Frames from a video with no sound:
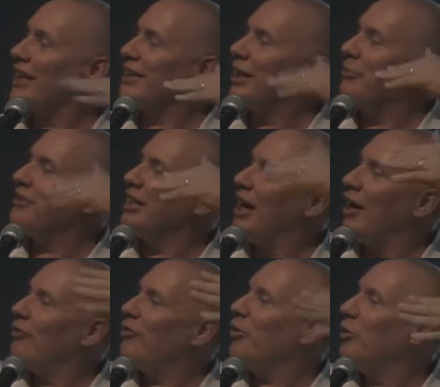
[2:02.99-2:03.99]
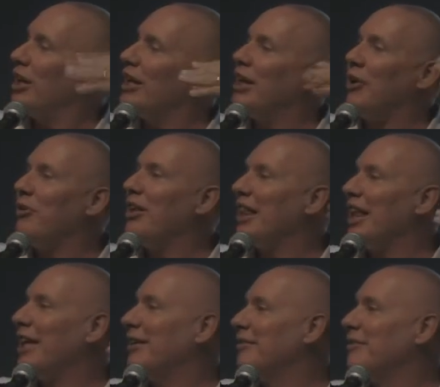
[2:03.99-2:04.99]
accept everyone and
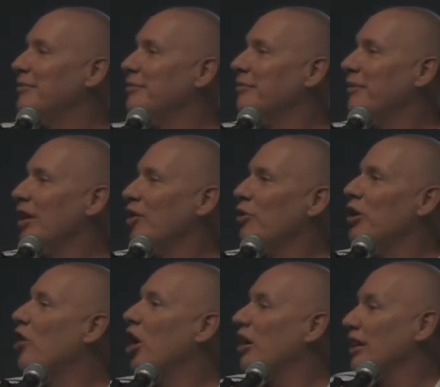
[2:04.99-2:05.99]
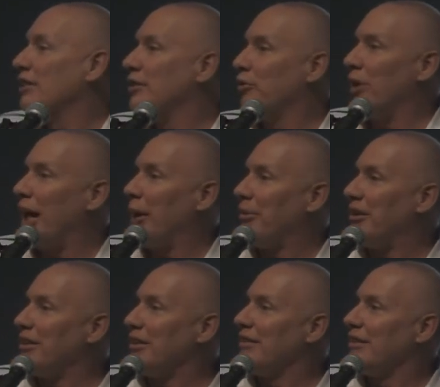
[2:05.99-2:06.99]
everything, regardless of what
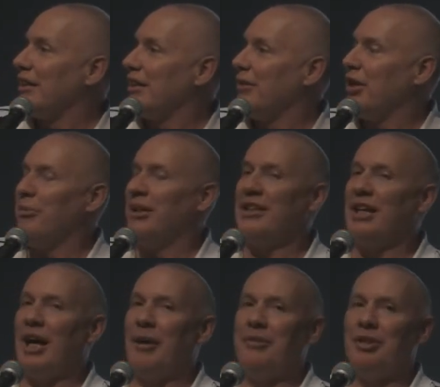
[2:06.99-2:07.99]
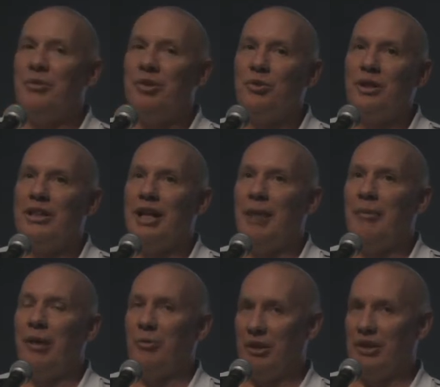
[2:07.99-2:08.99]
happens. There have been times, there was one time
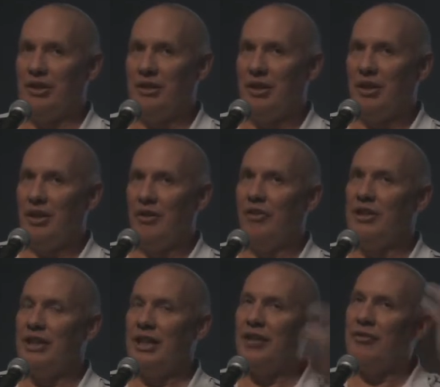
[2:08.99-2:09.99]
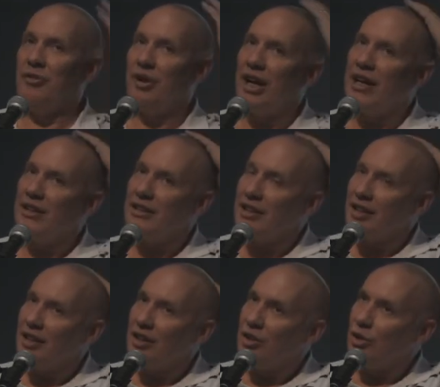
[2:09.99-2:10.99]
I was visiting a friend
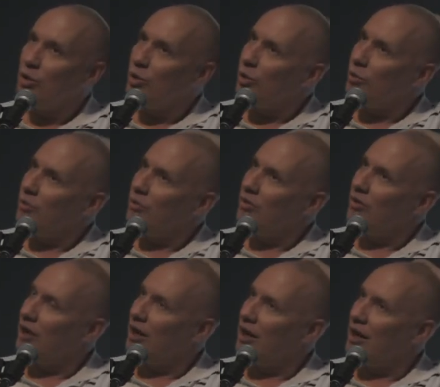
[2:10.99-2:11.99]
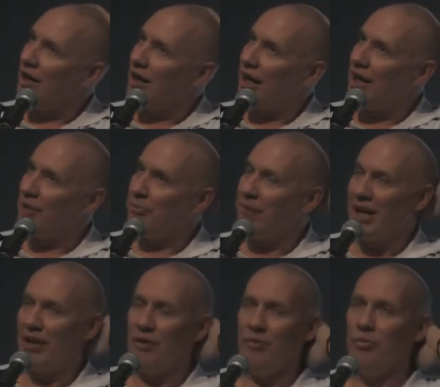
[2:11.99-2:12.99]
who I had
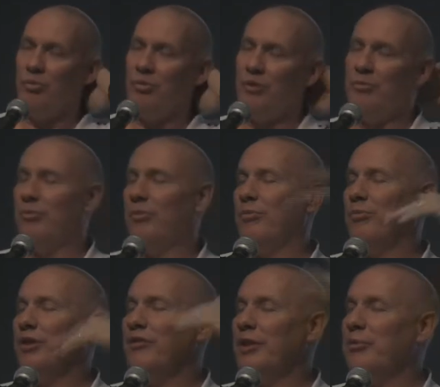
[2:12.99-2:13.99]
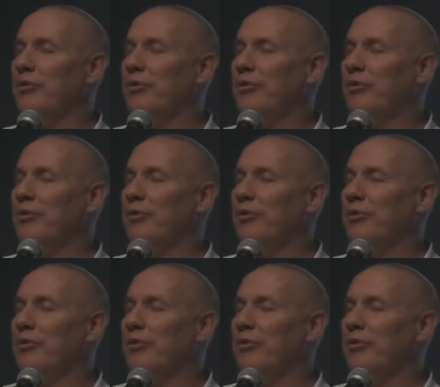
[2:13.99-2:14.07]
met briefly